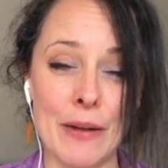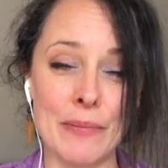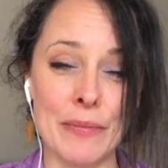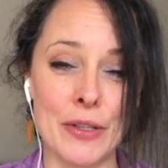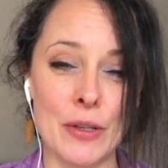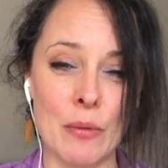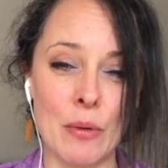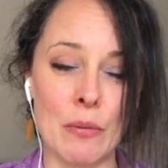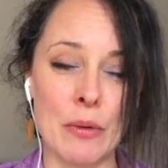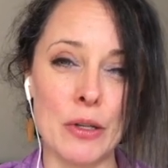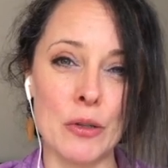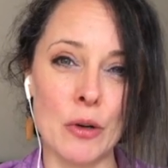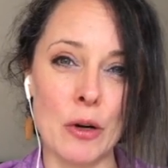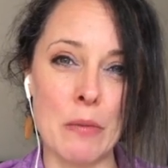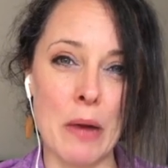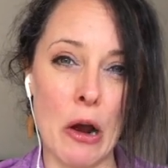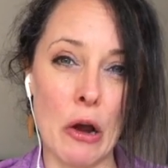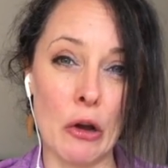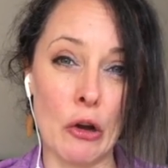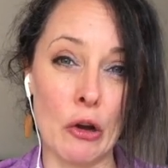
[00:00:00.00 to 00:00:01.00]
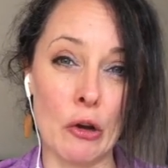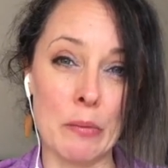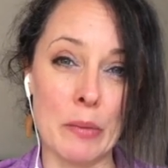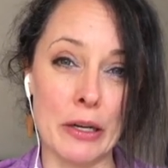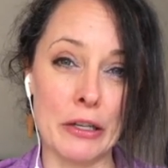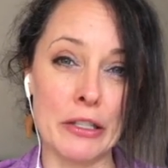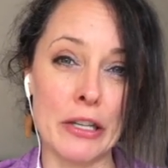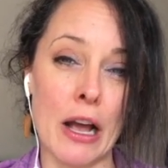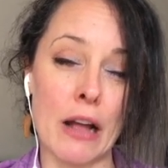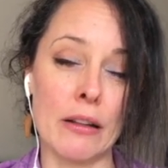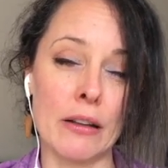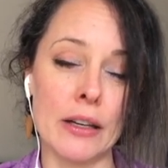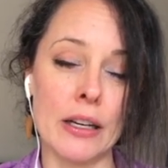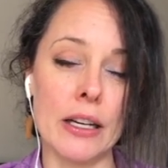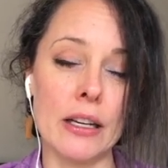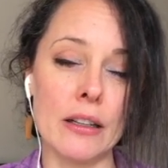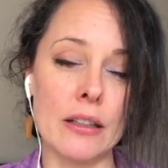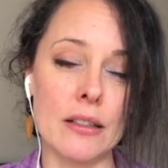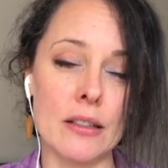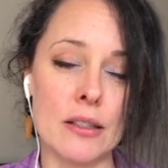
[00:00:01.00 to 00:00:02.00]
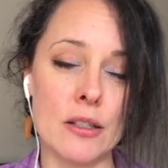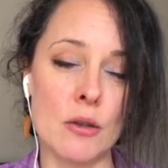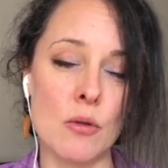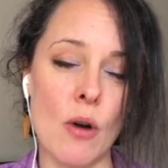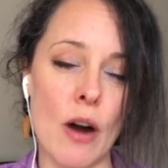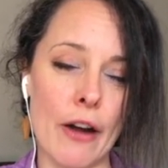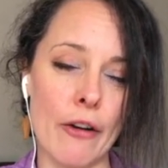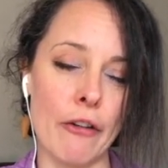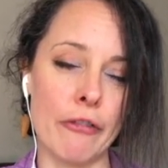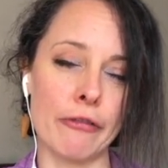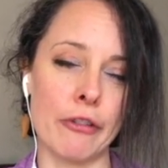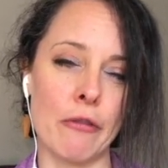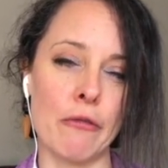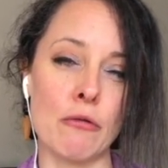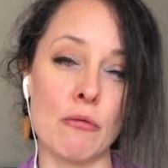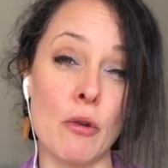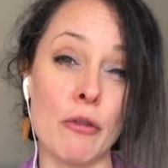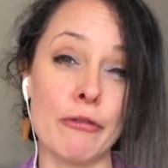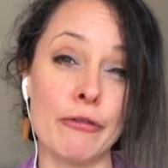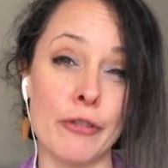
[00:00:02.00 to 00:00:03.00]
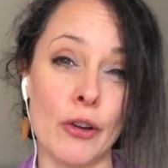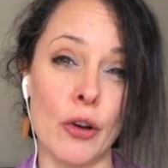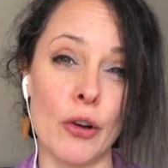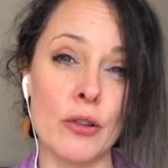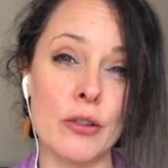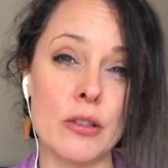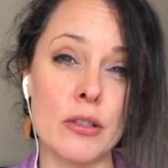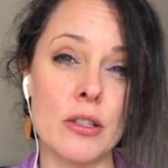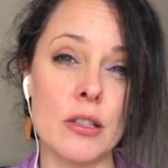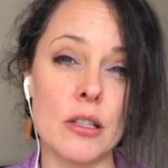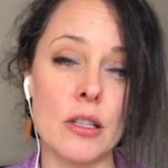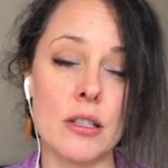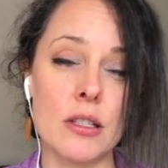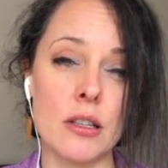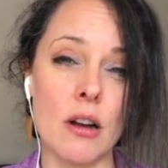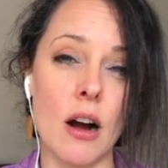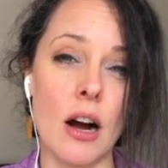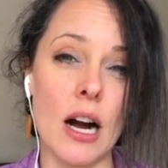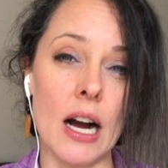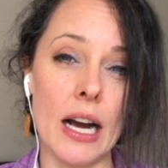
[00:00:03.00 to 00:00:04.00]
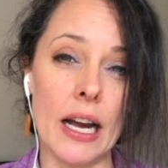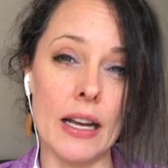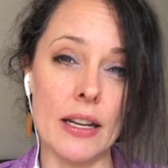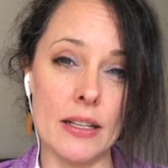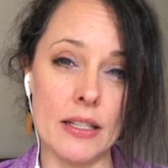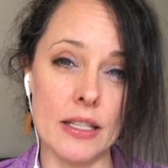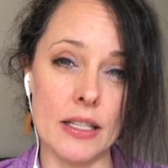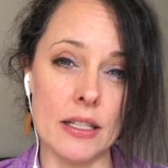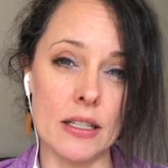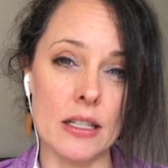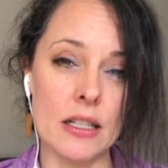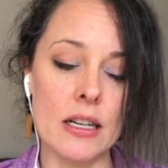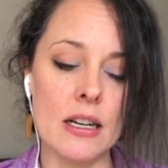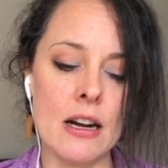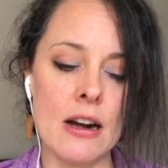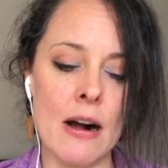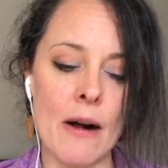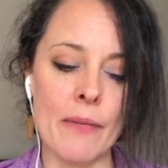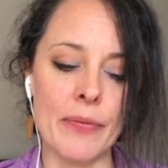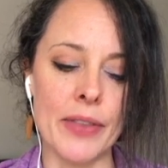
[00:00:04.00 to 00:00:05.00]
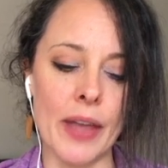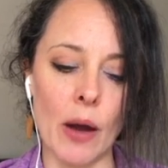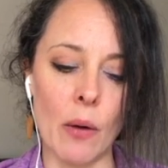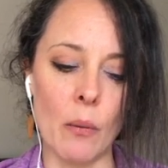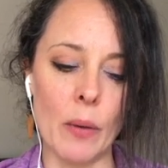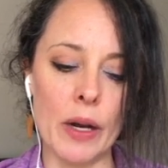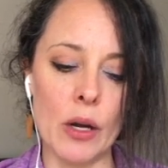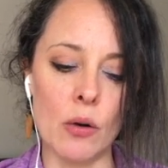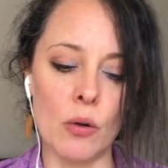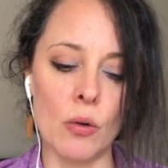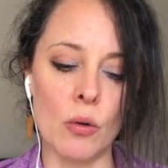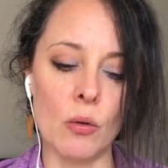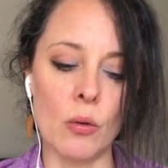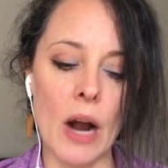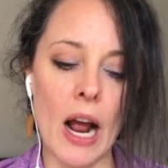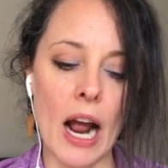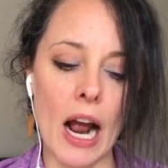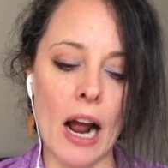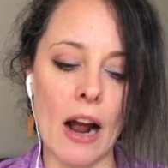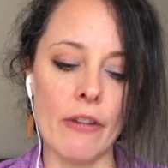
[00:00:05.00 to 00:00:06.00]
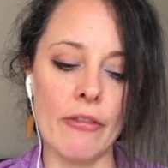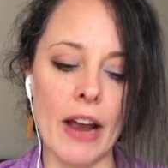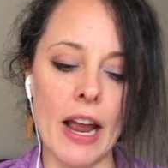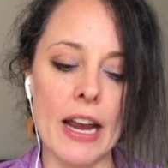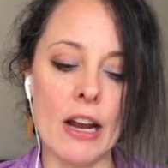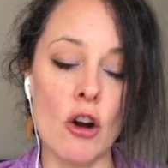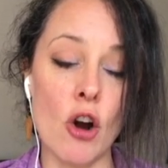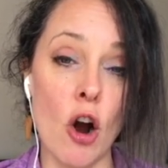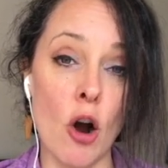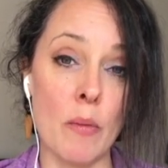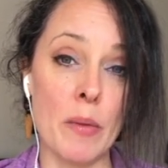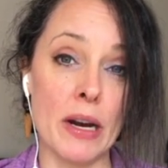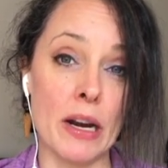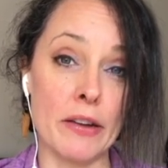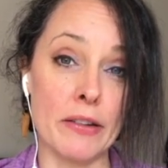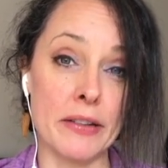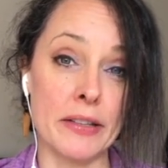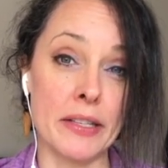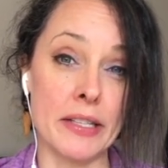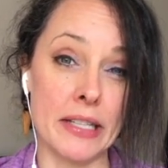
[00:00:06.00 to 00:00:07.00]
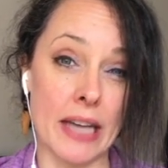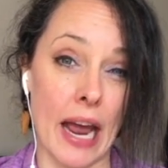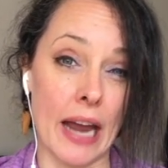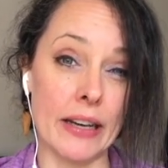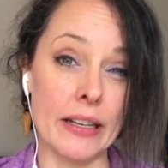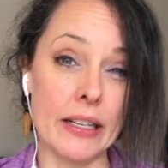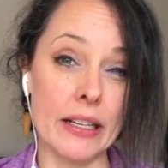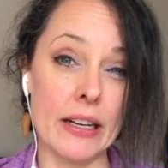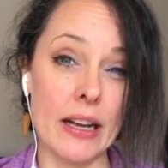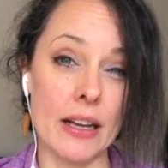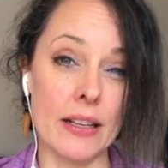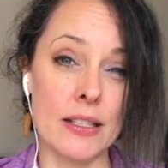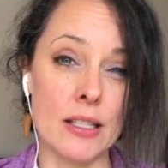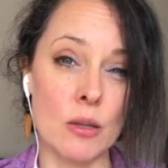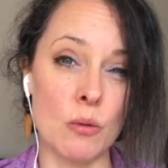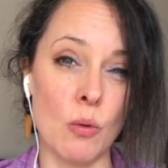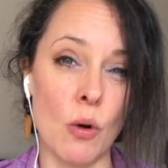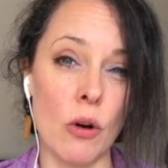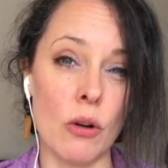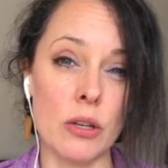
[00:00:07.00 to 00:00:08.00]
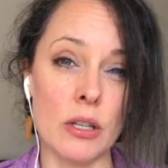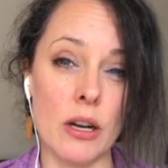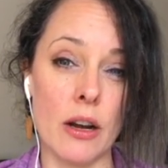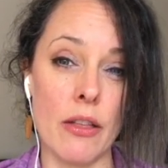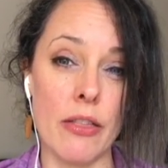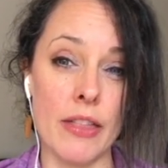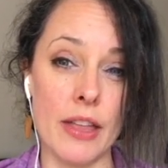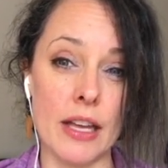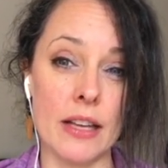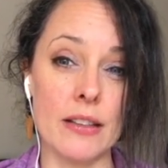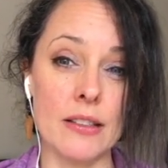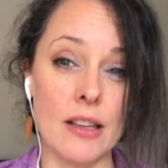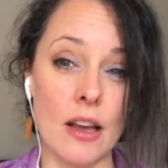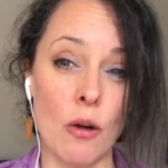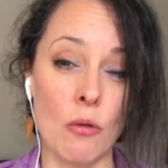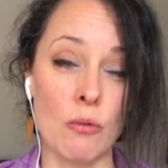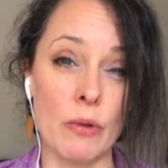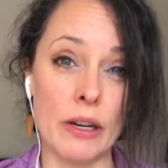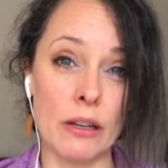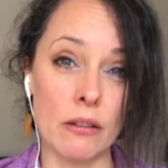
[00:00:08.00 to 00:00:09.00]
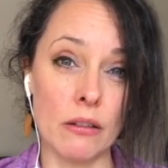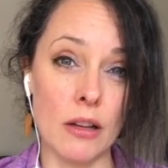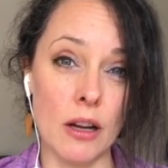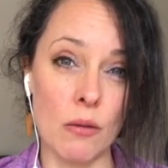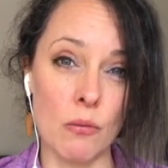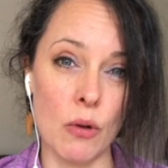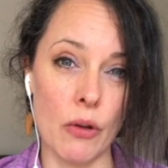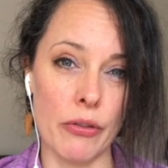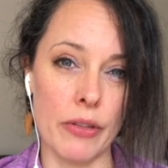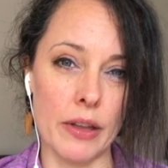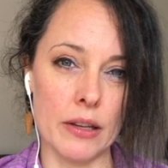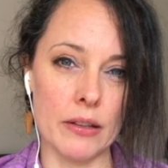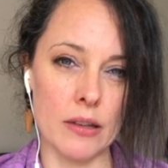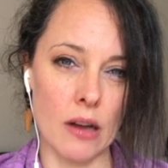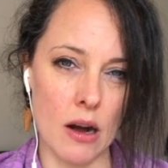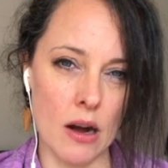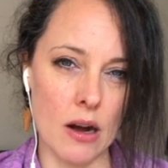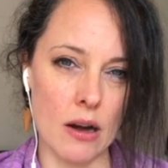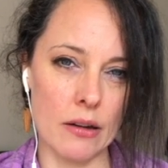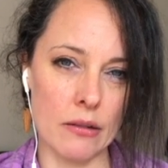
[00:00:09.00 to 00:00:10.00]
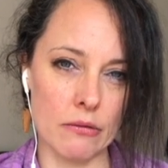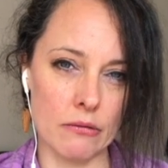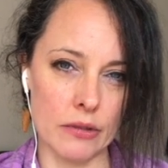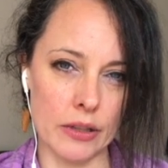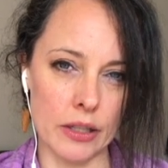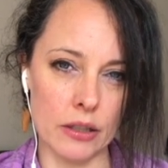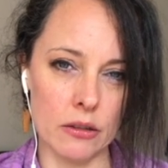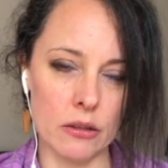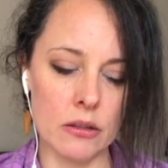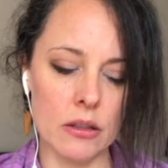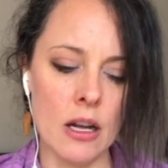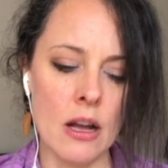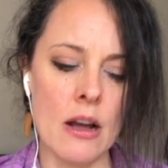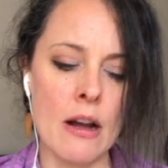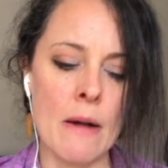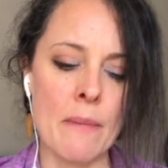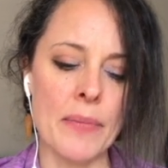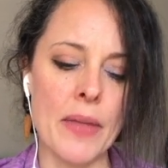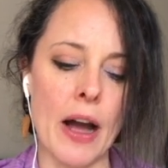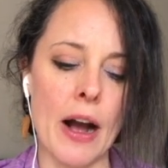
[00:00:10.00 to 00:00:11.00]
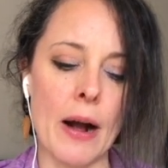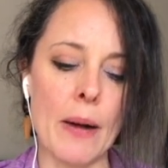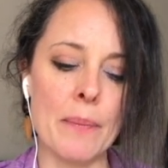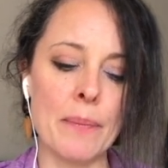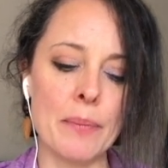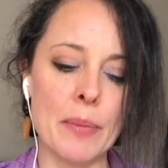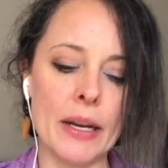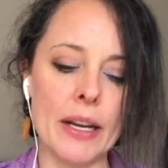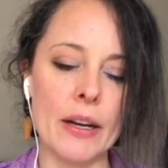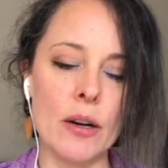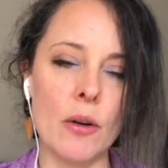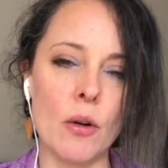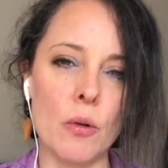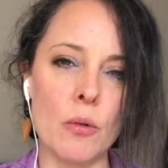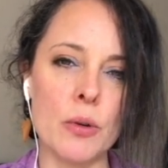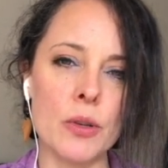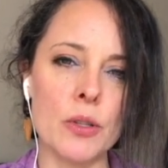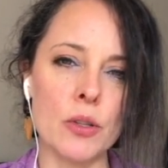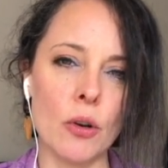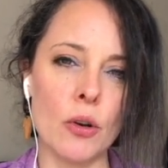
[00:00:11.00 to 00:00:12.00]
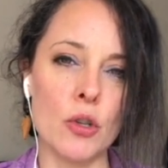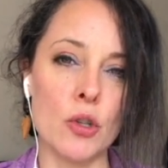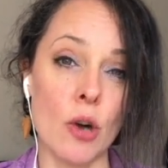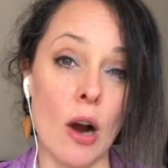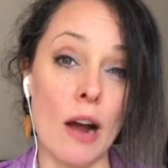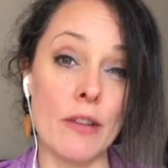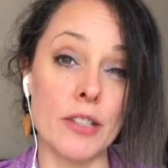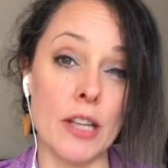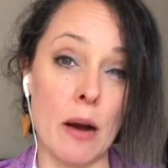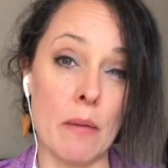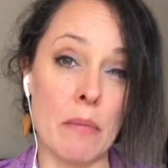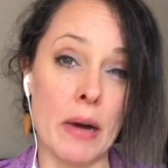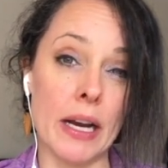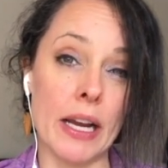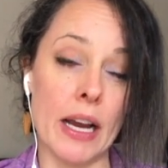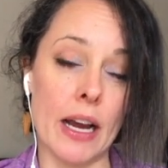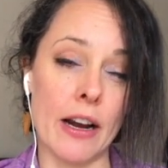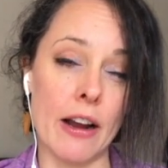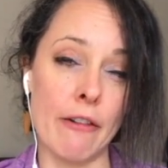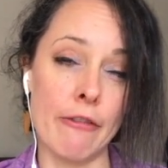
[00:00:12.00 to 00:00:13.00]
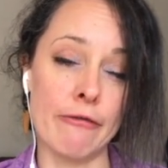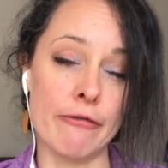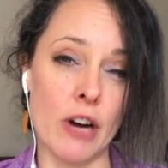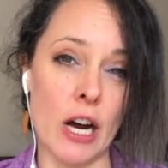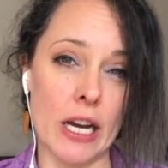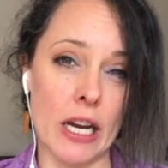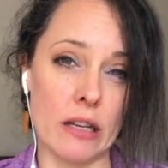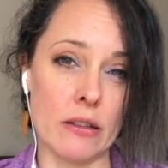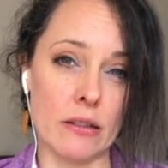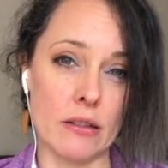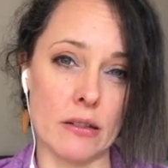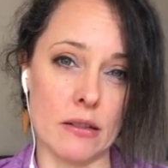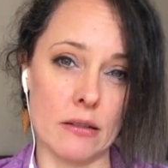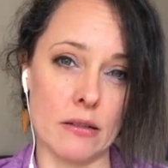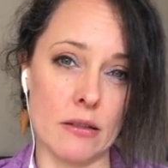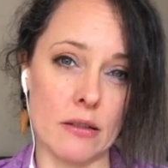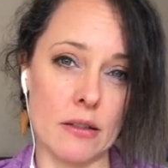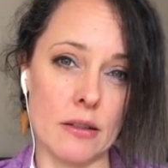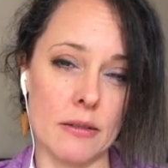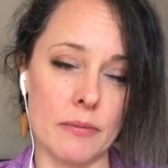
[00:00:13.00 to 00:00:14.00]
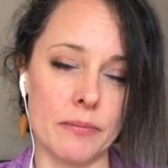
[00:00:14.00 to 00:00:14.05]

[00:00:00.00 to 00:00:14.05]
So when we talk about herd mentality, this quite often refers to this idea that we all have a common understanding as to what things are real and what things aren't real. But it also drives our money and our finances.